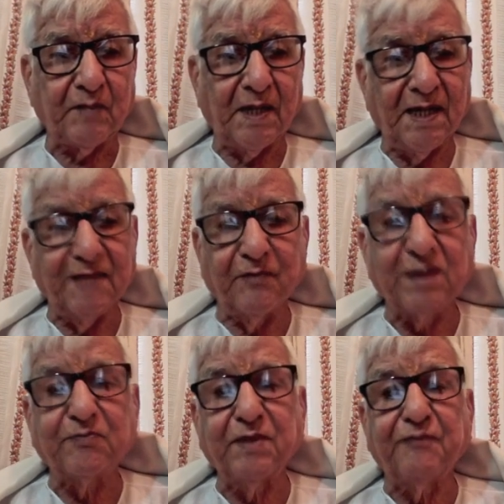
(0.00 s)
And
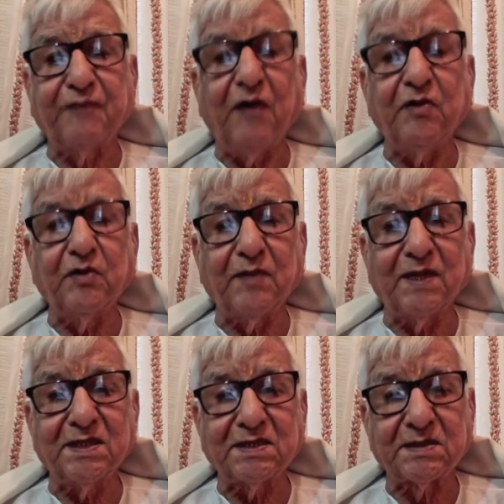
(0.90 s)
what we found
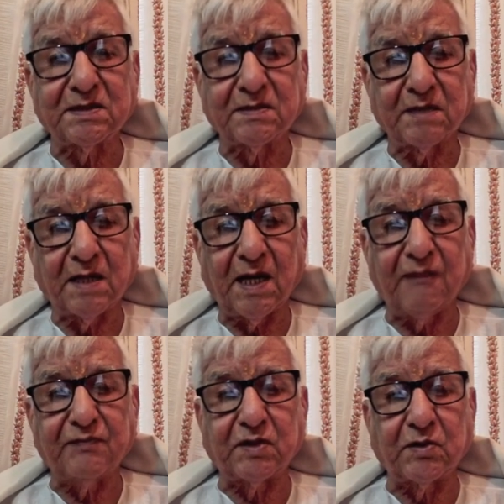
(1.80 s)
was,
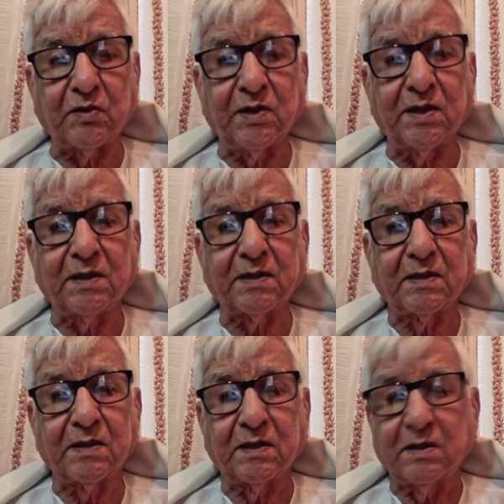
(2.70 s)
after doing
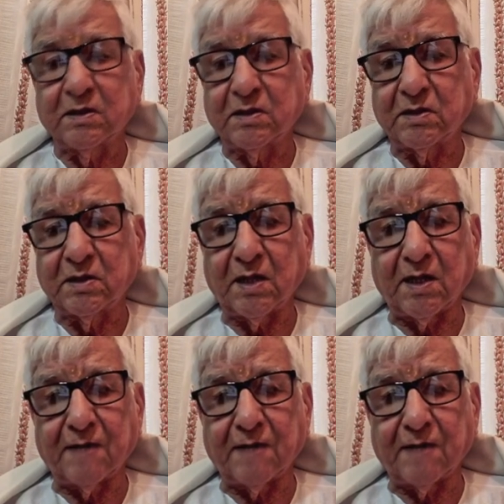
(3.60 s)
the